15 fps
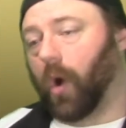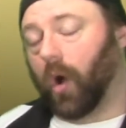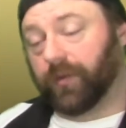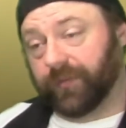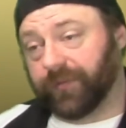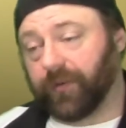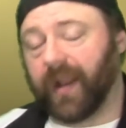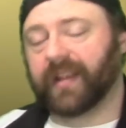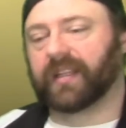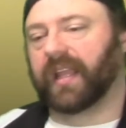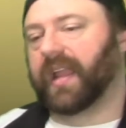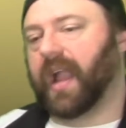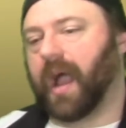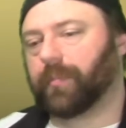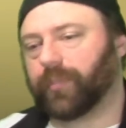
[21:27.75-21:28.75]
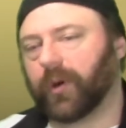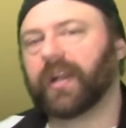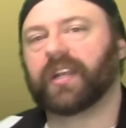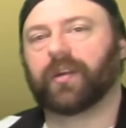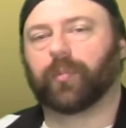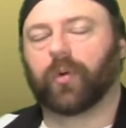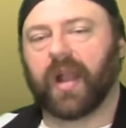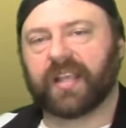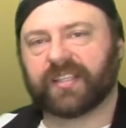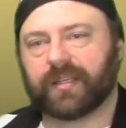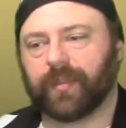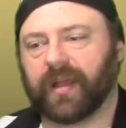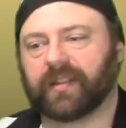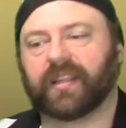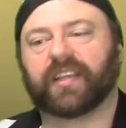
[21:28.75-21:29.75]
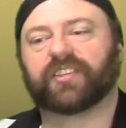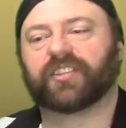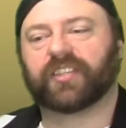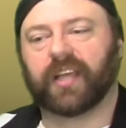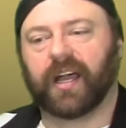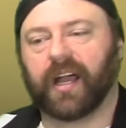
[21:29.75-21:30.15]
Frankly, I'm pretty depressed about this.